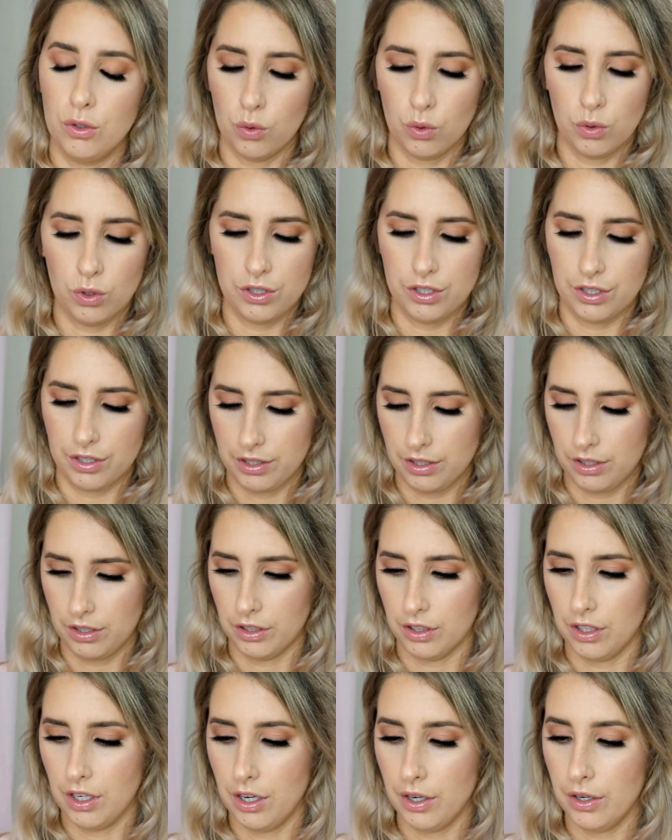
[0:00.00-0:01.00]
gorgeous
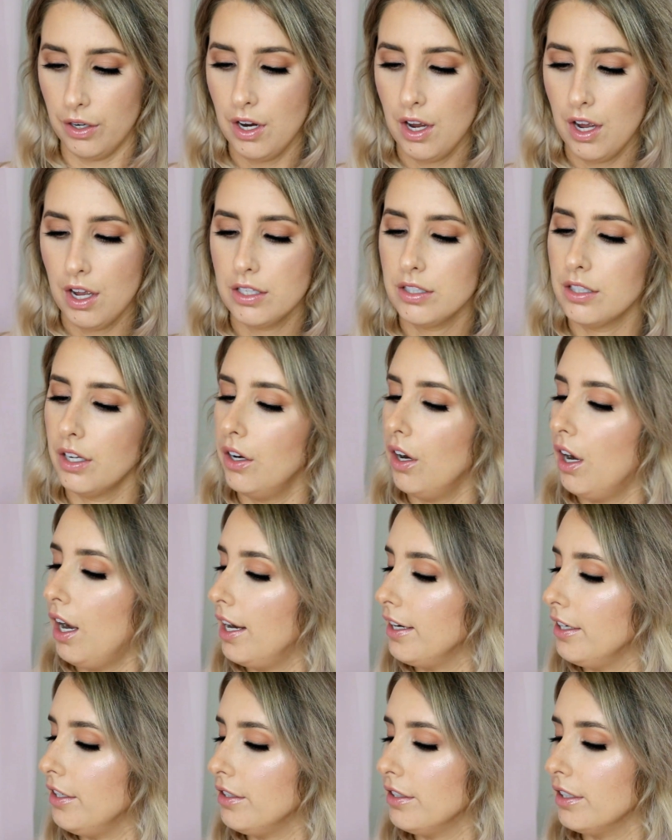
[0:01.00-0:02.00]
glow. So I
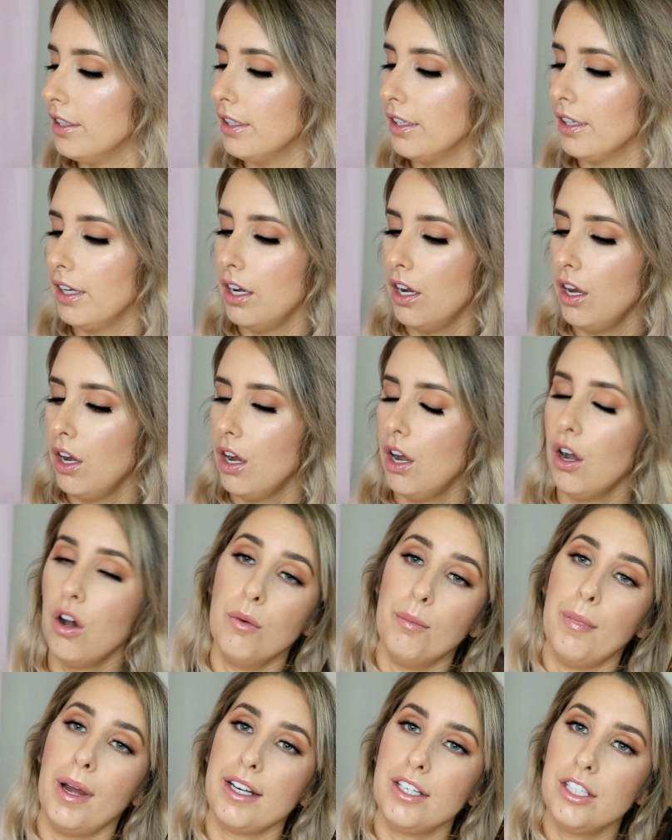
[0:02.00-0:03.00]
use it
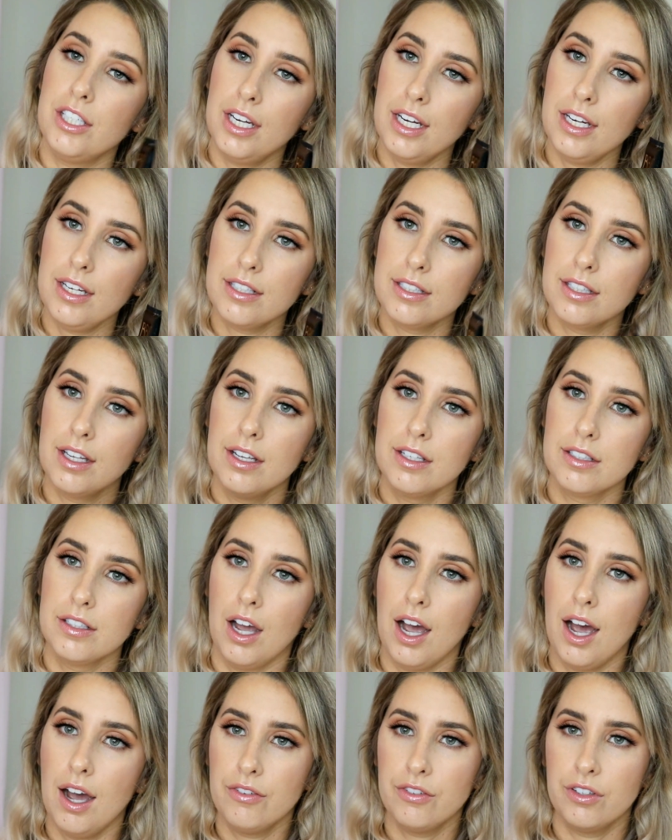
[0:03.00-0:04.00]
on my cheeks. So
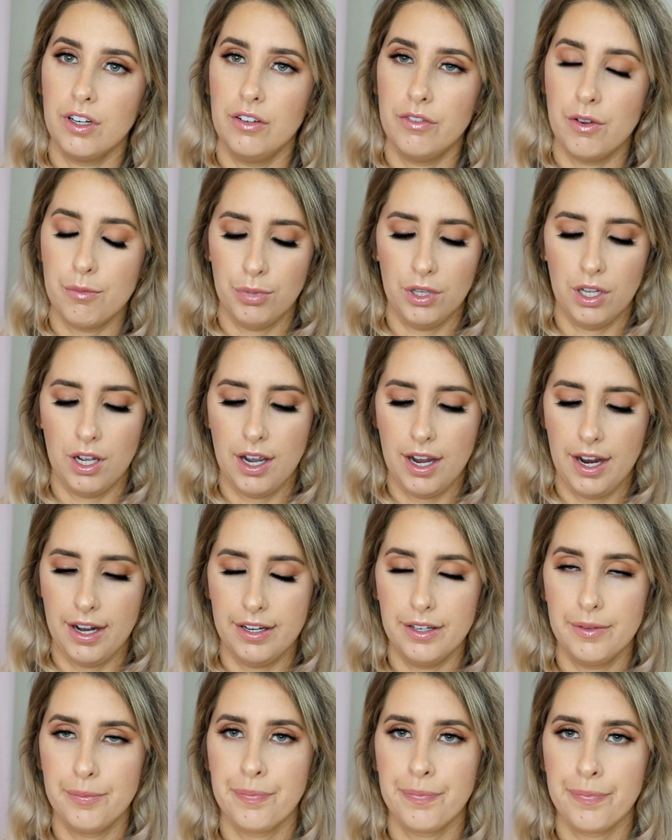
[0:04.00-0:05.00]
after I've
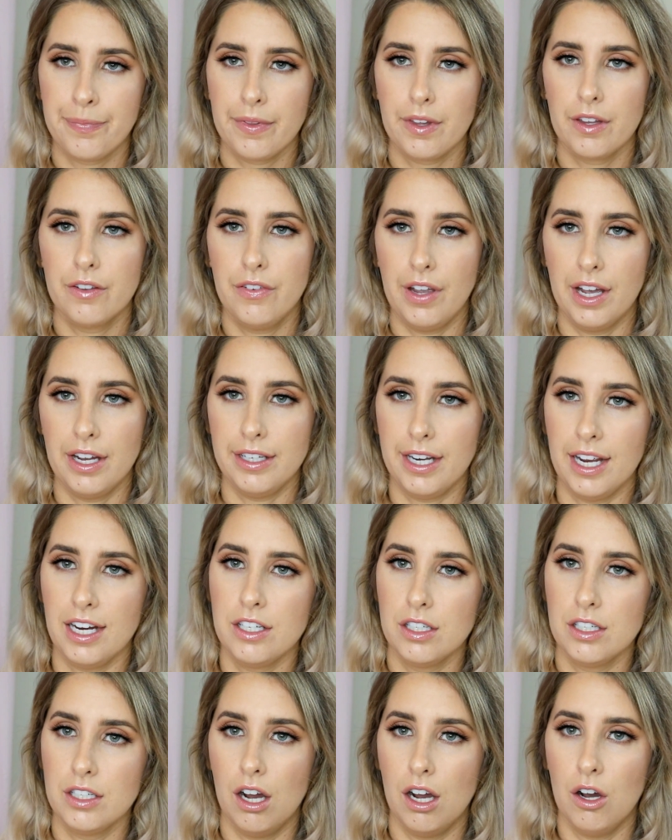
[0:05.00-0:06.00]
applied
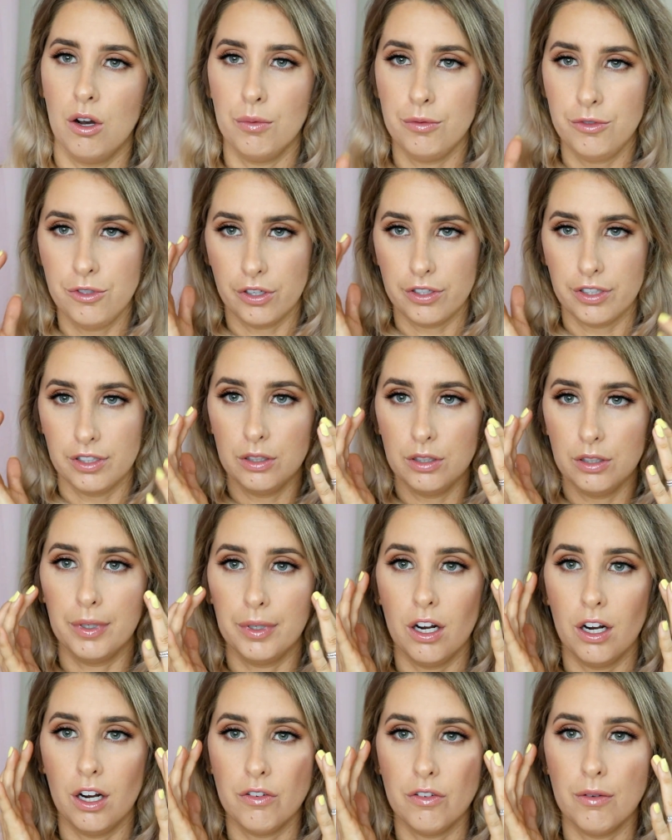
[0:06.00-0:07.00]
foundation, I'll dot a little
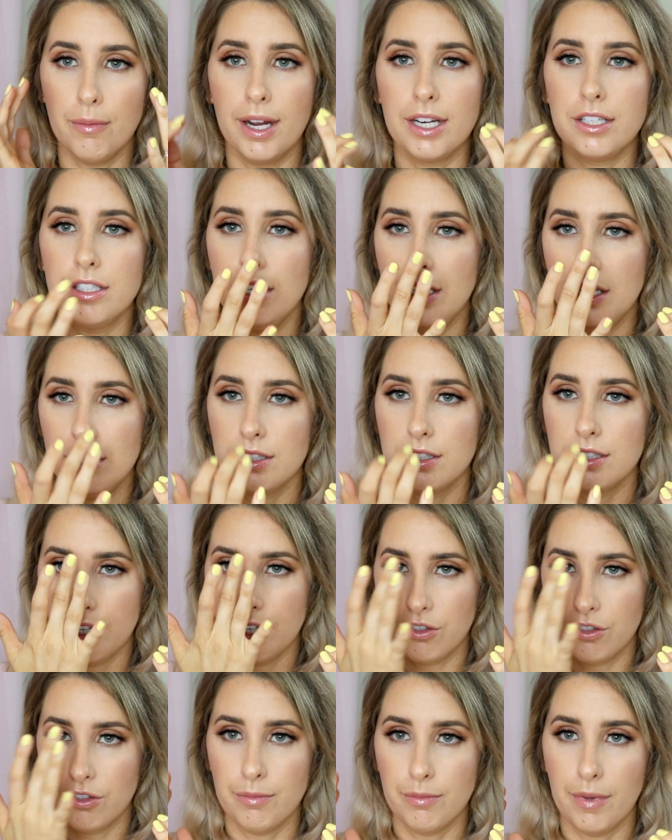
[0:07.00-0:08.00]
bit over my cheeks and
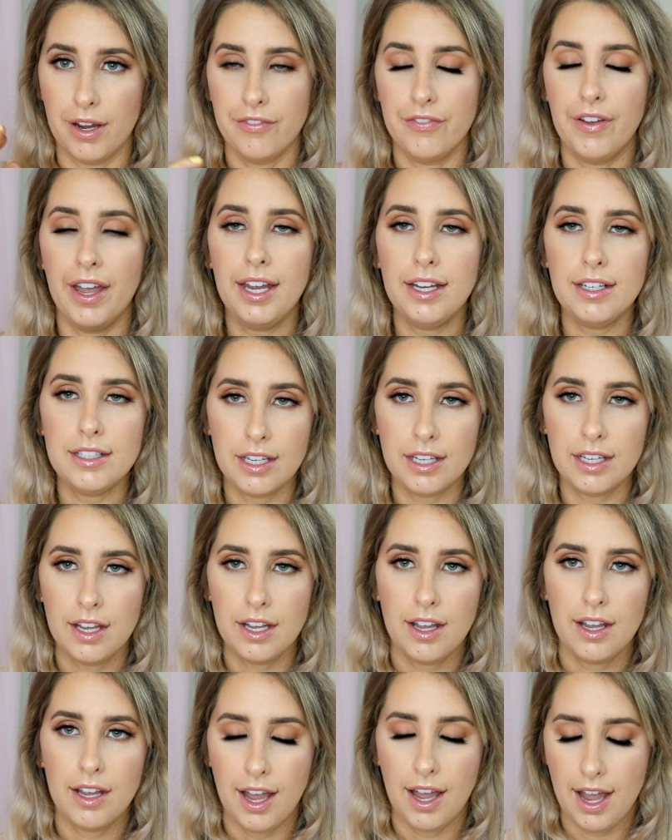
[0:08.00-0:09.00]
center of my face,
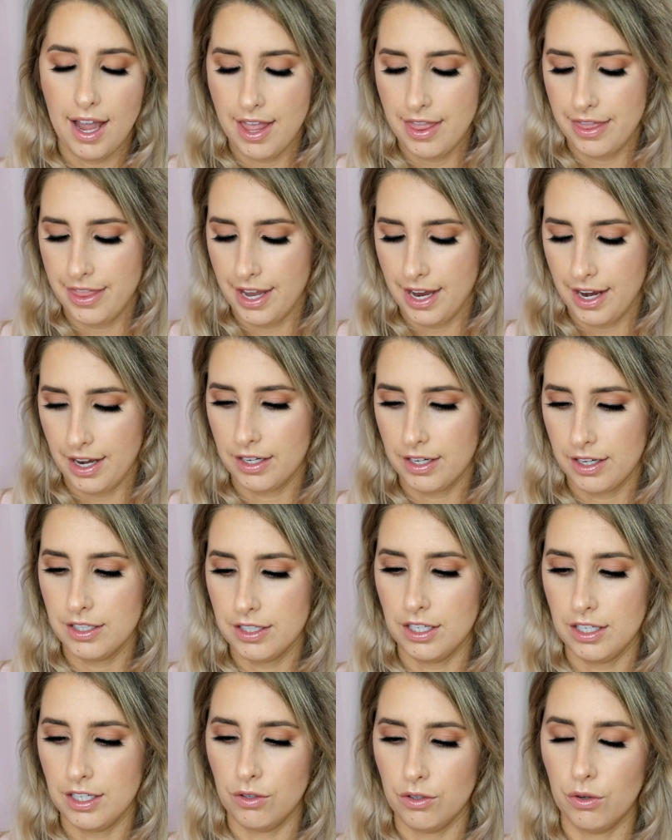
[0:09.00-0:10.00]
and then
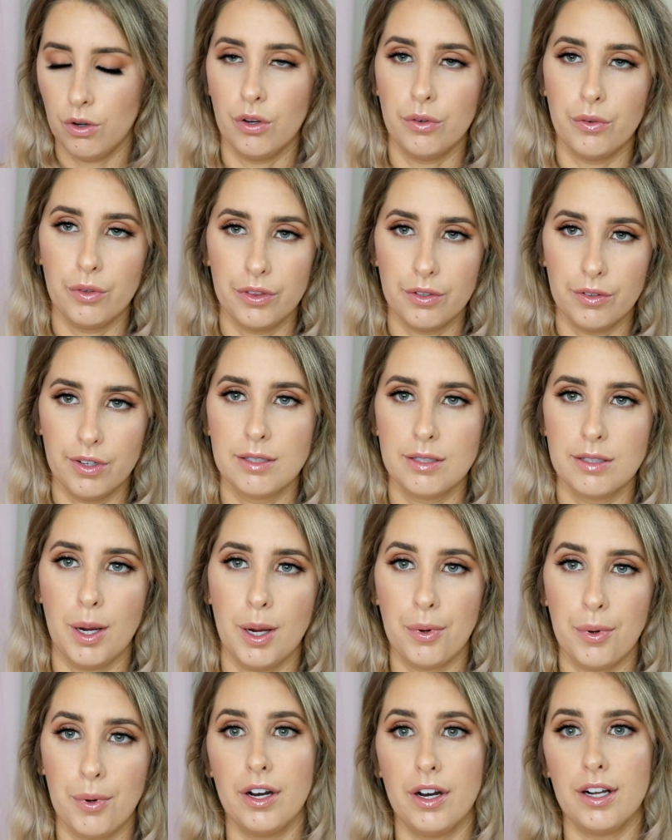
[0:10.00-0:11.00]
continue on with the rest of
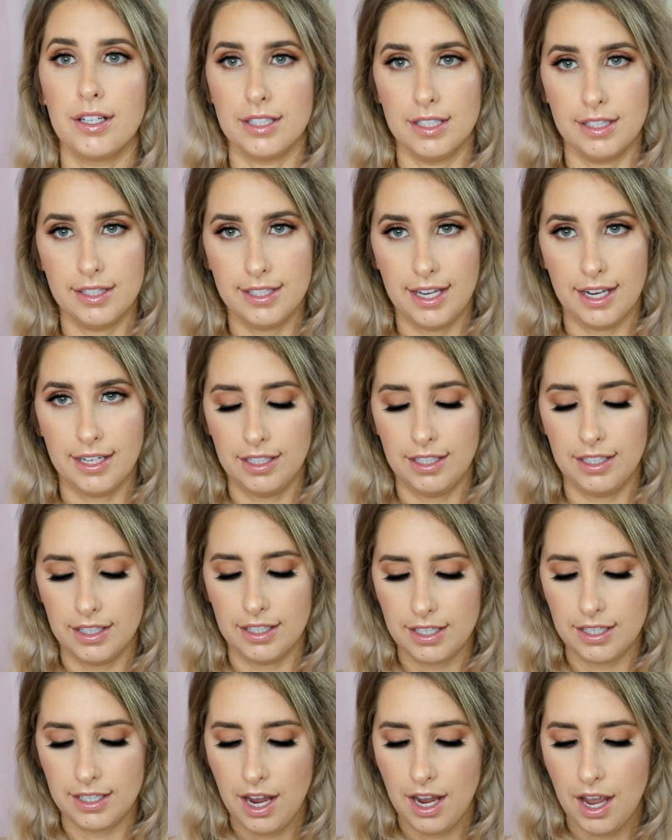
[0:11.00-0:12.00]
my products and setting
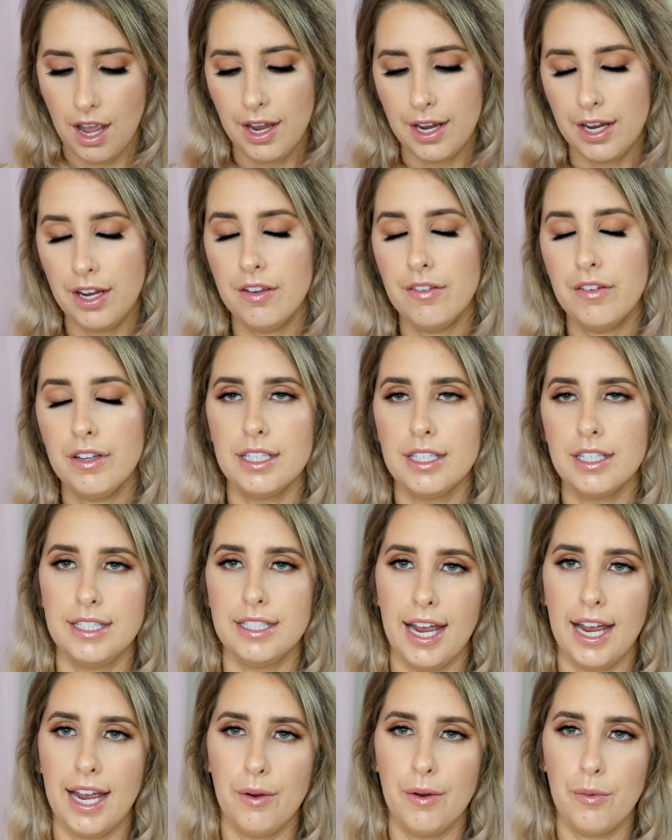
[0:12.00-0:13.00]
it. If it's a
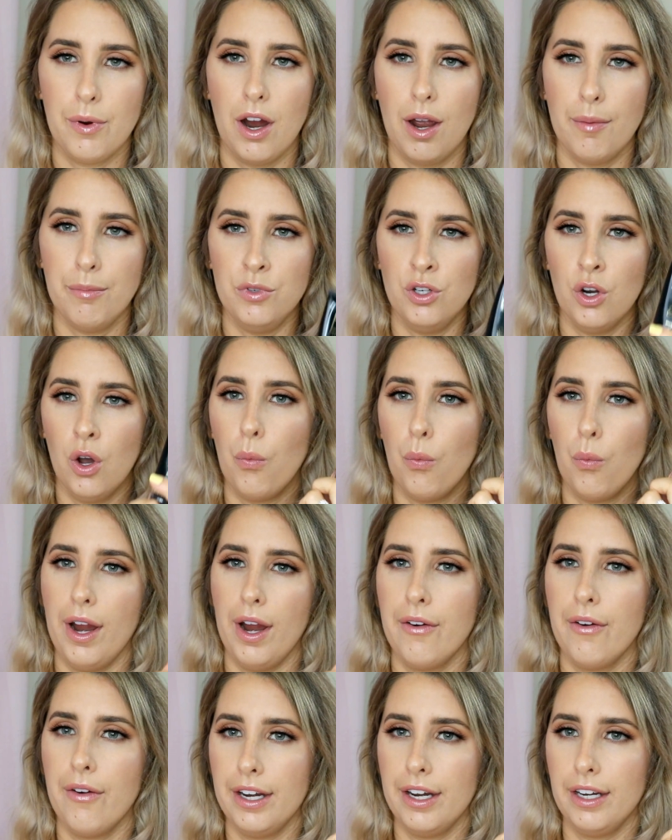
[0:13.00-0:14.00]
day where I'm not
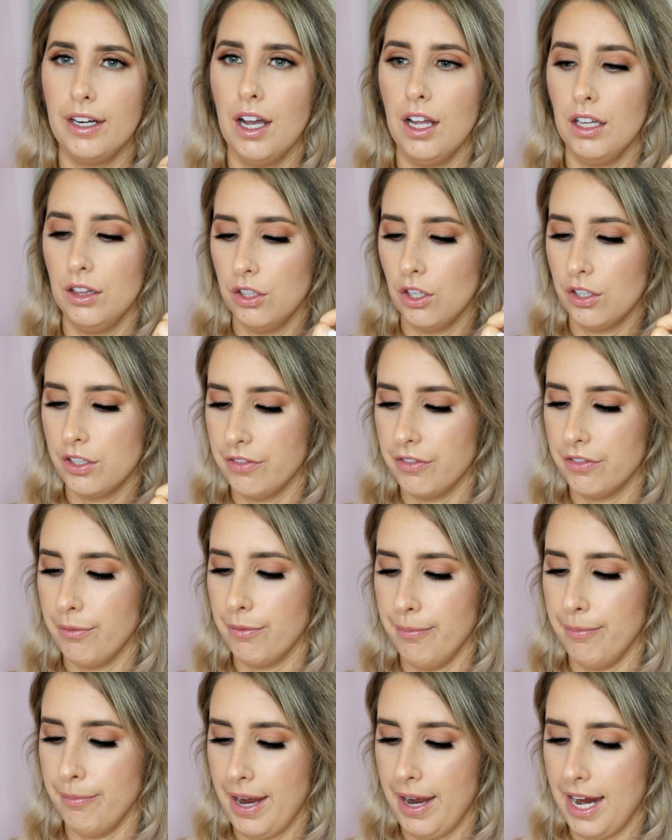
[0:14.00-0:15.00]
wearing a lot
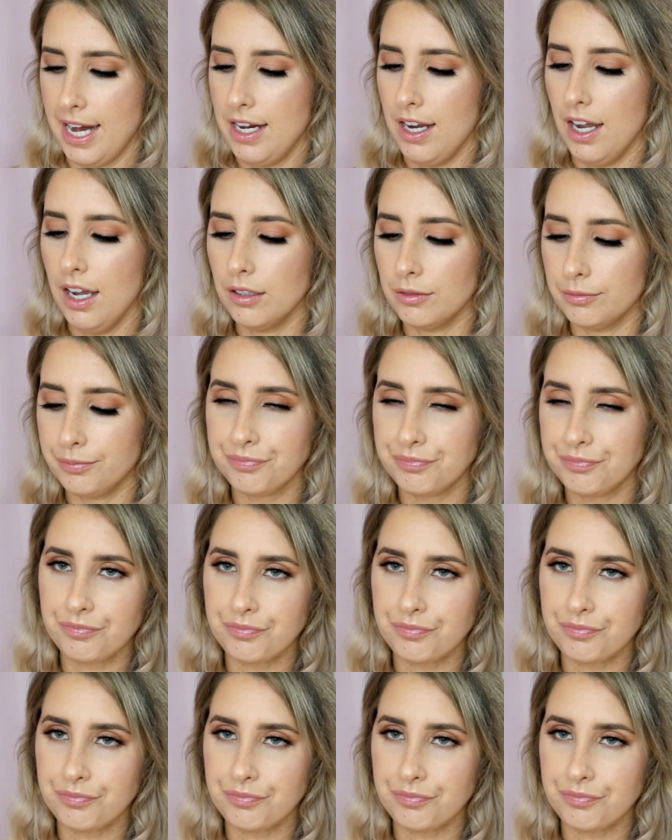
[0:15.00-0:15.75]
of makeup,